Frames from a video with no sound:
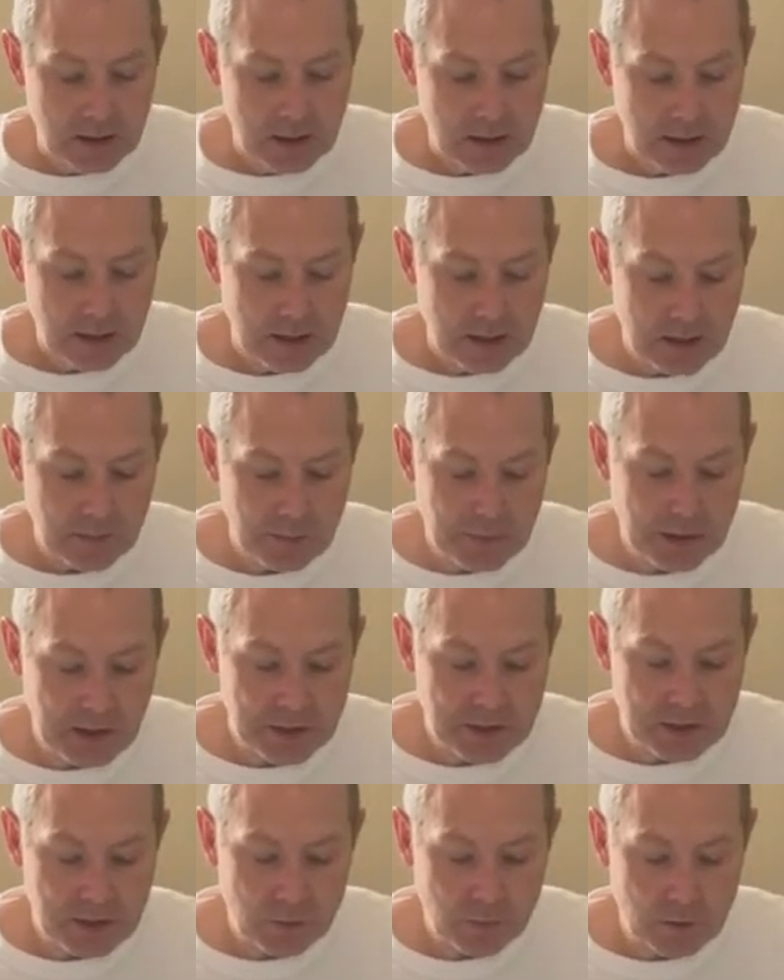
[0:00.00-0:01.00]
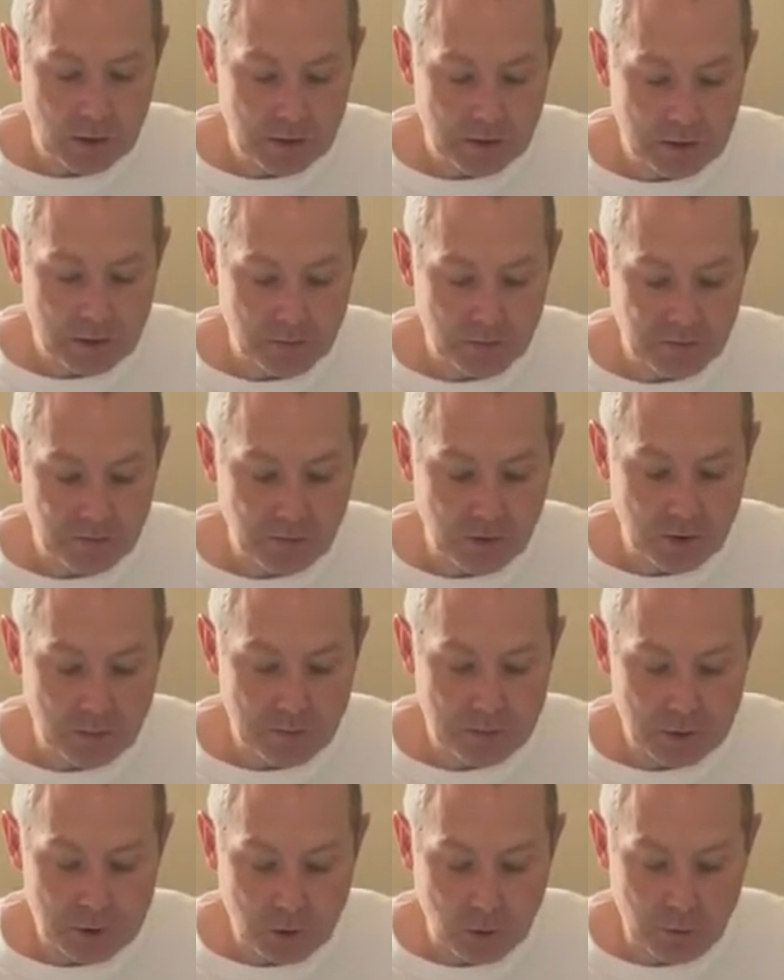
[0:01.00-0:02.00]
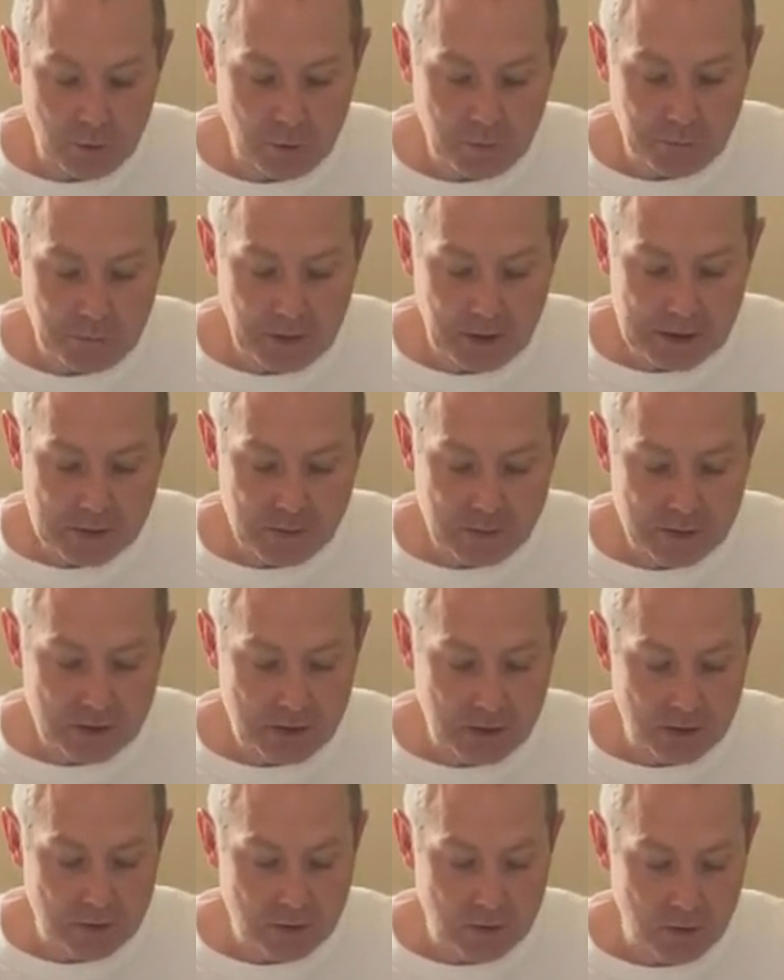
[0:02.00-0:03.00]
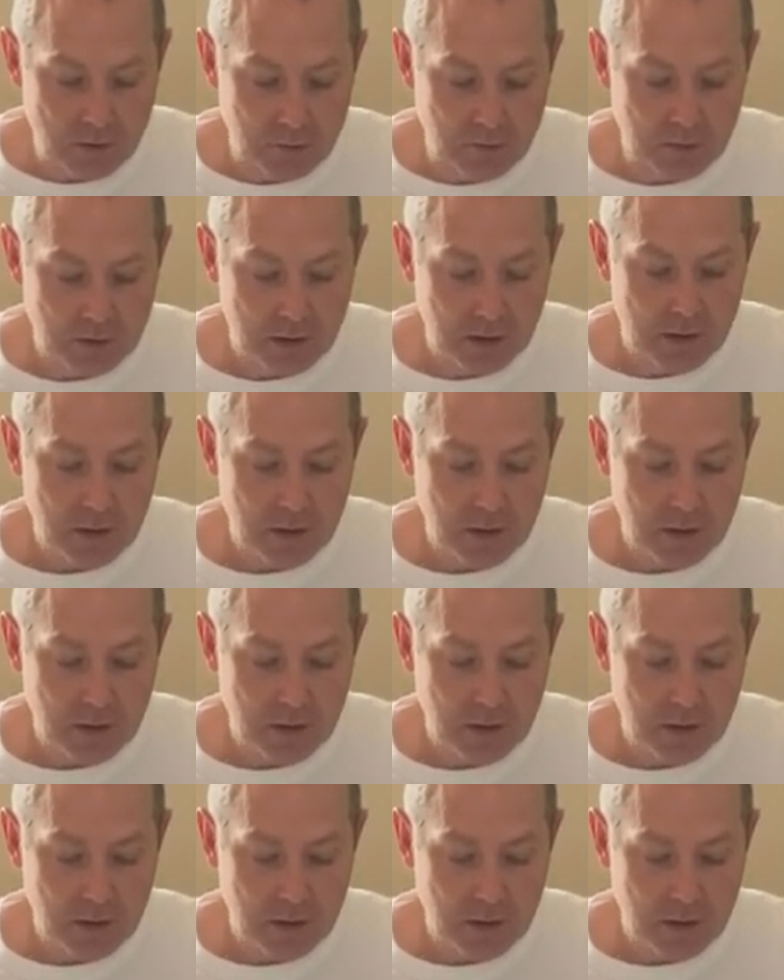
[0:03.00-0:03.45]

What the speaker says: In a patient with confirmed shoulder impingement syndrome,